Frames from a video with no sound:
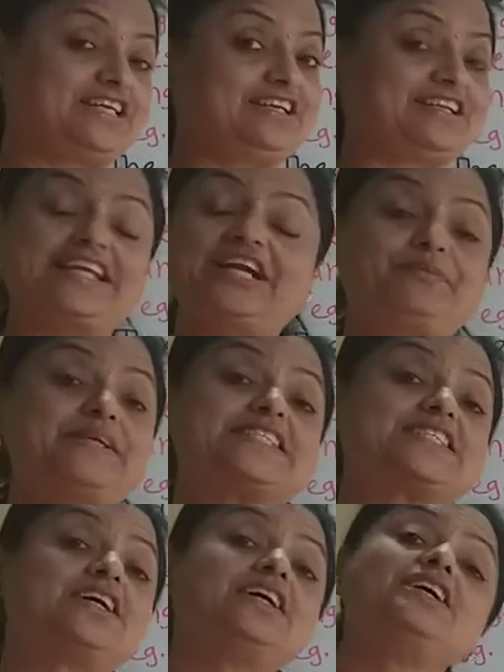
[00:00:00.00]
layer. That
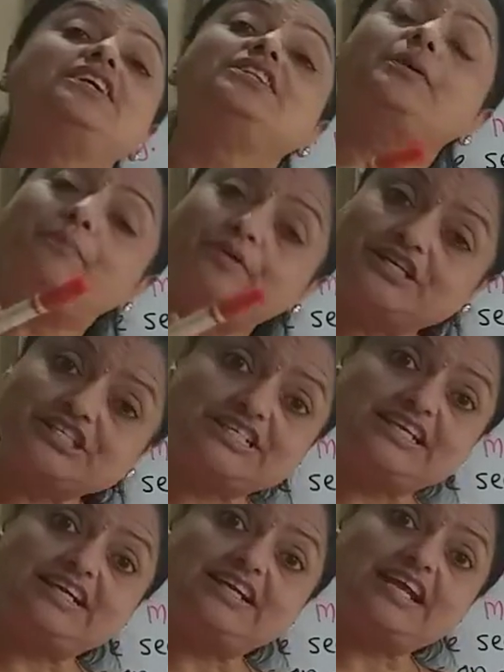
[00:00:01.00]
means the first layer